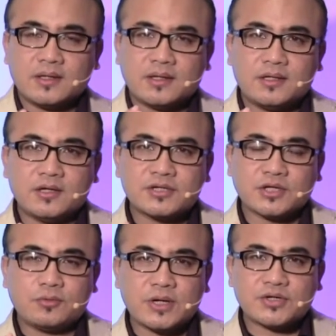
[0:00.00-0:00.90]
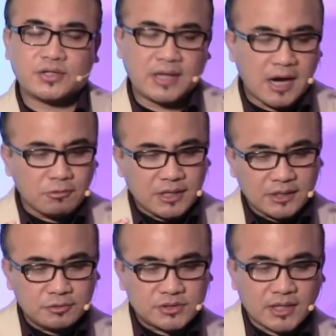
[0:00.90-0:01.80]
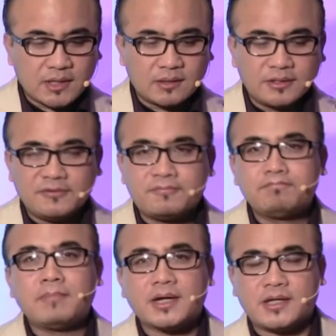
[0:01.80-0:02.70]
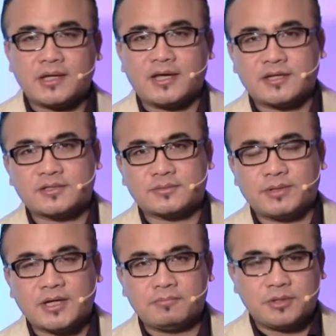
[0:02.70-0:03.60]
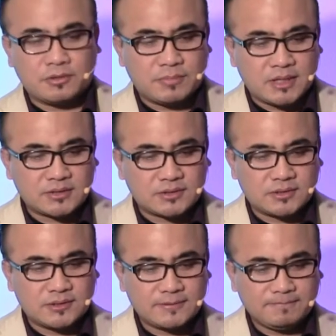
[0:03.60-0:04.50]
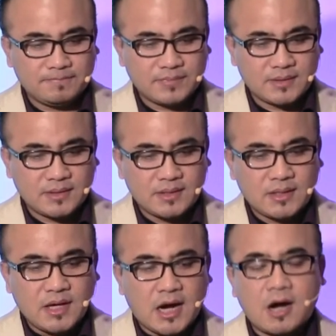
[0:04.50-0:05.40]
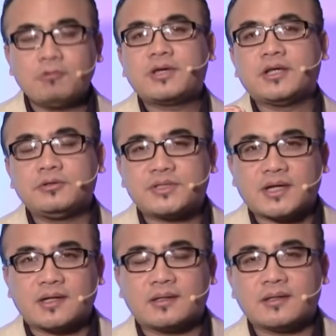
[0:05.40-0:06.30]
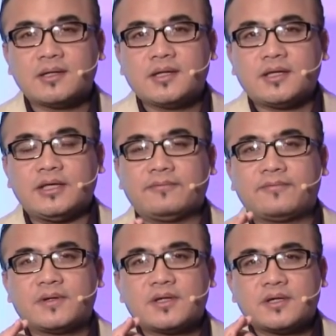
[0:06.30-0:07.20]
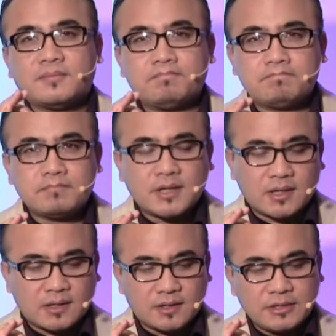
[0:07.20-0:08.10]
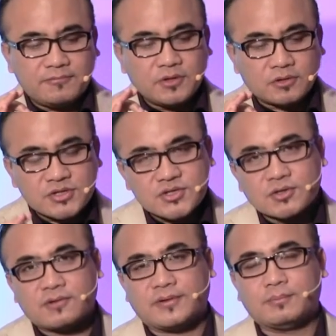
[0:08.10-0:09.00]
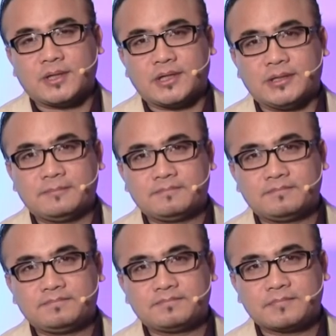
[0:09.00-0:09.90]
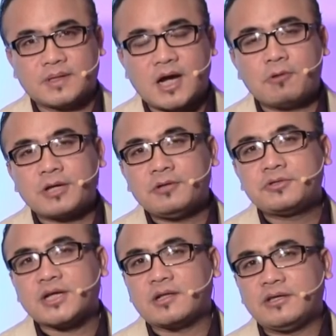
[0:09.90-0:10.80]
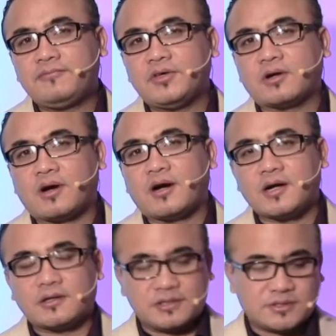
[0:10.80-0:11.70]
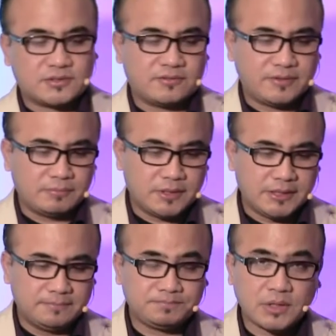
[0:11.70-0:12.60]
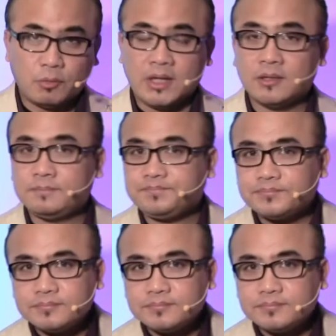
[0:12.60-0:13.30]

Here's a question. How can you tell if money has become your master? How can you tell if you're serving money? How can you tell if your heart is serving money? Well,